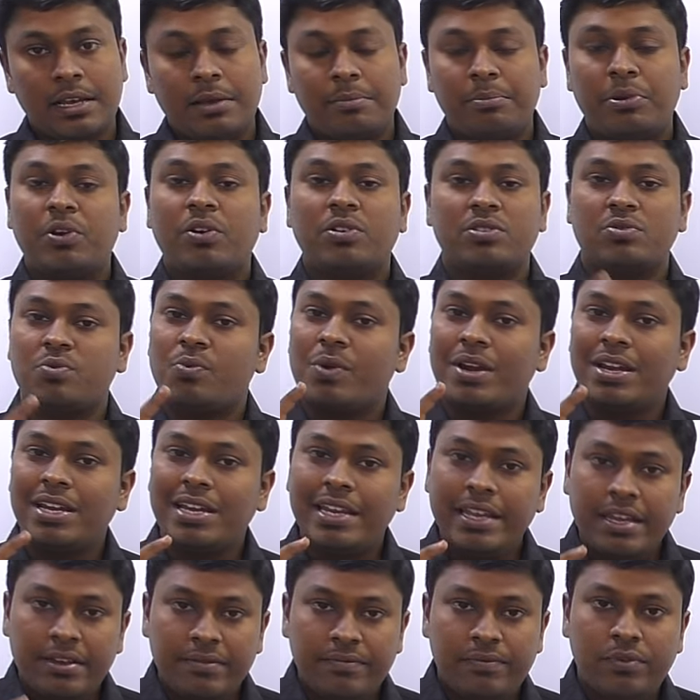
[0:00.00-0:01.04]
because
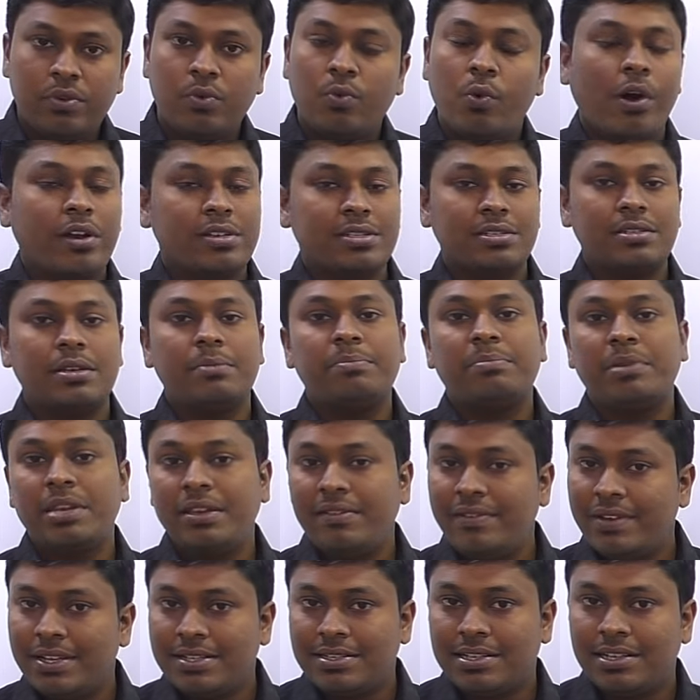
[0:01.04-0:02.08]
only if you watch the
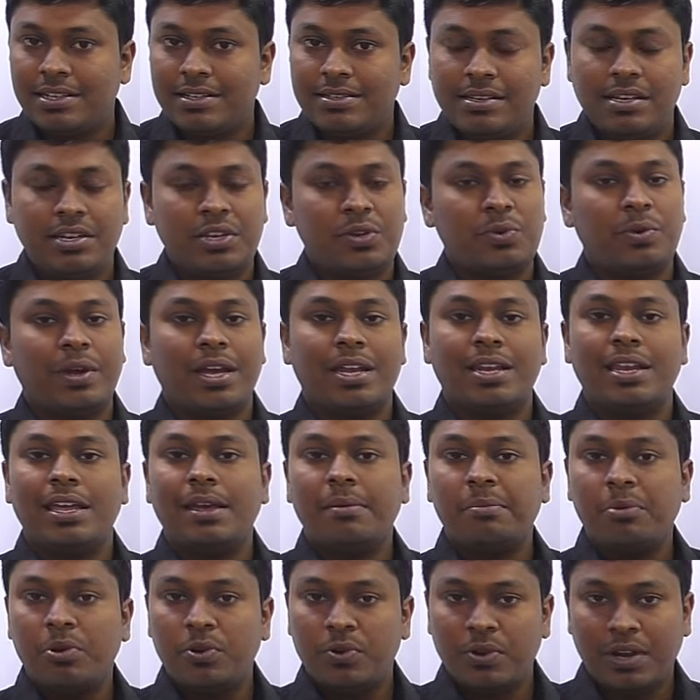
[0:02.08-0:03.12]
previous lesson, you can
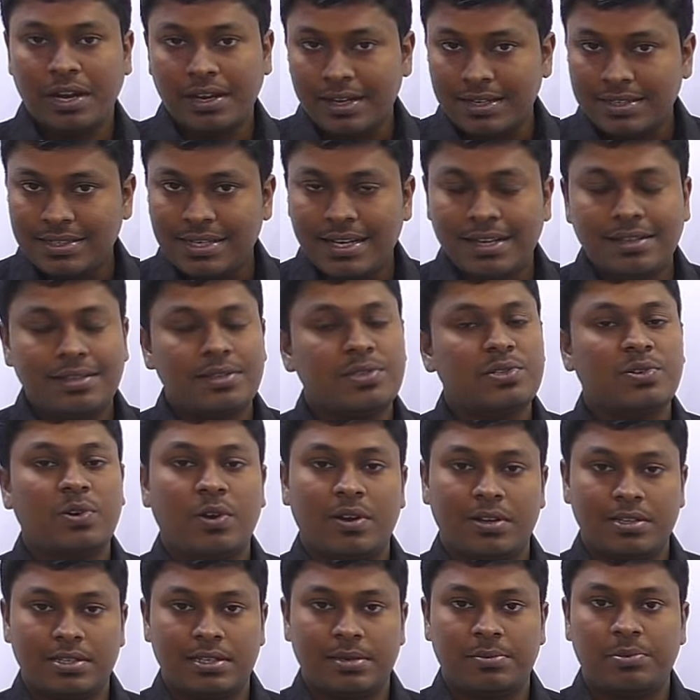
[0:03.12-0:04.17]
able to understand this
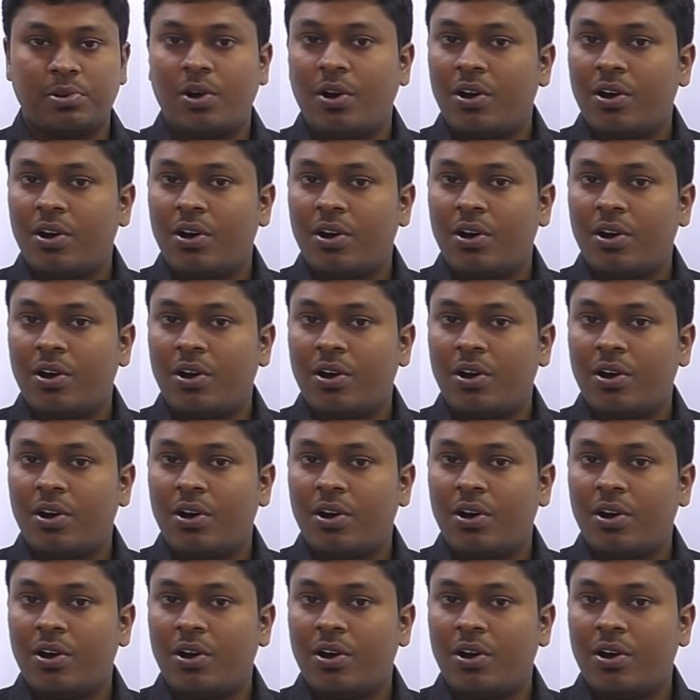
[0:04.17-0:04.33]
concept,